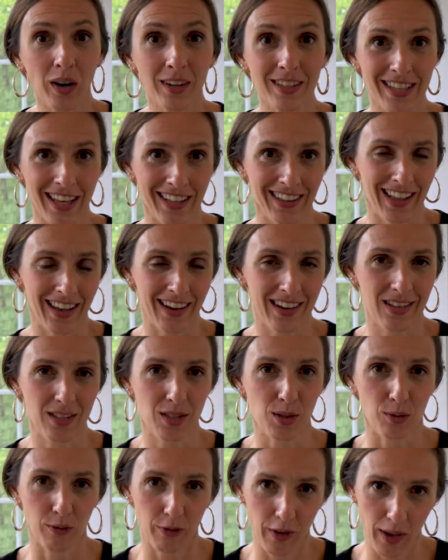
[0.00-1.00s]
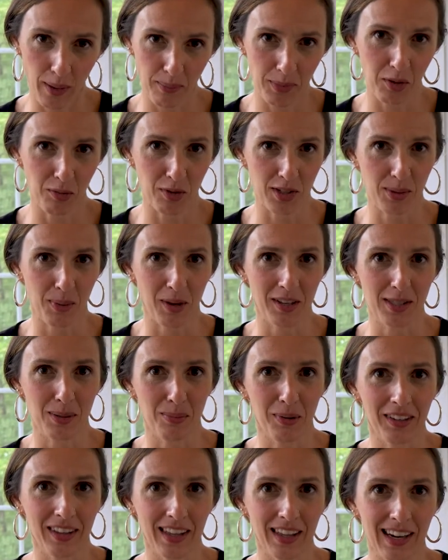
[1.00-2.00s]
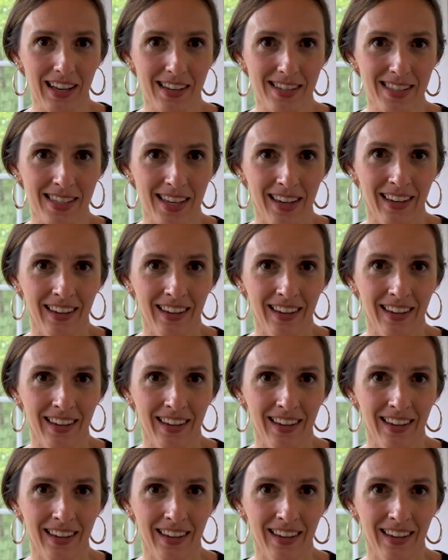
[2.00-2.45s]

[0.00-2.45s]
deadlines or family responsibilities?